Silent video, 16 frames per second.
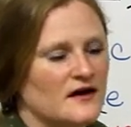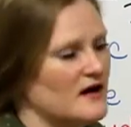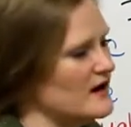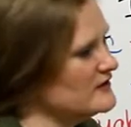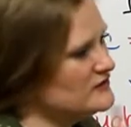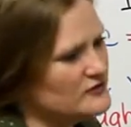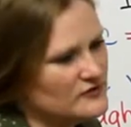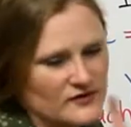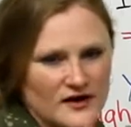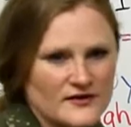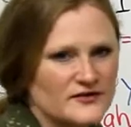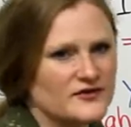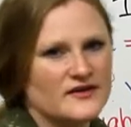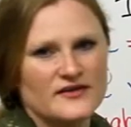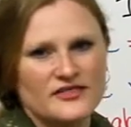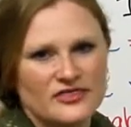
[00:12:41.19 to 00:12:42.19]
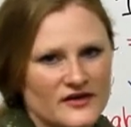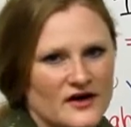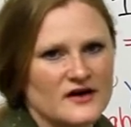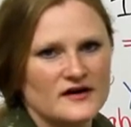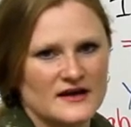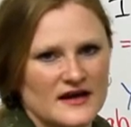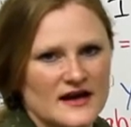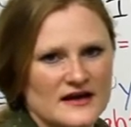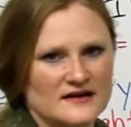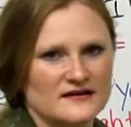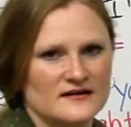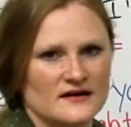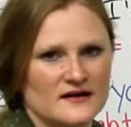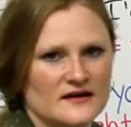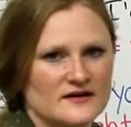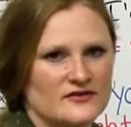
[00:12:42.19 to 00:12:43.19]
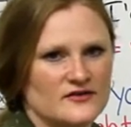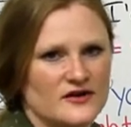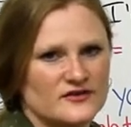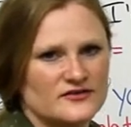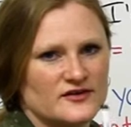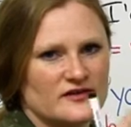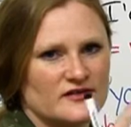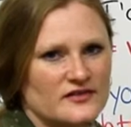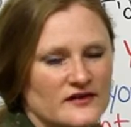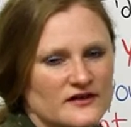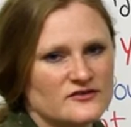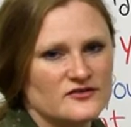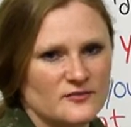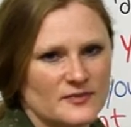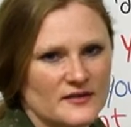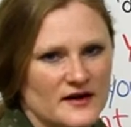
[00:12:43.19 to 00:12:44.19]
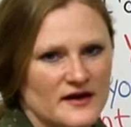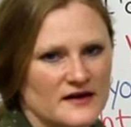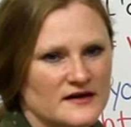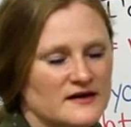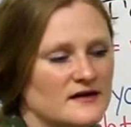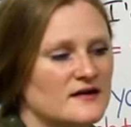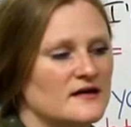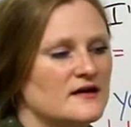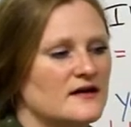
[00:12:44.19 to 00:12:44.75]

I do not say the Canada. I do not say the Japan.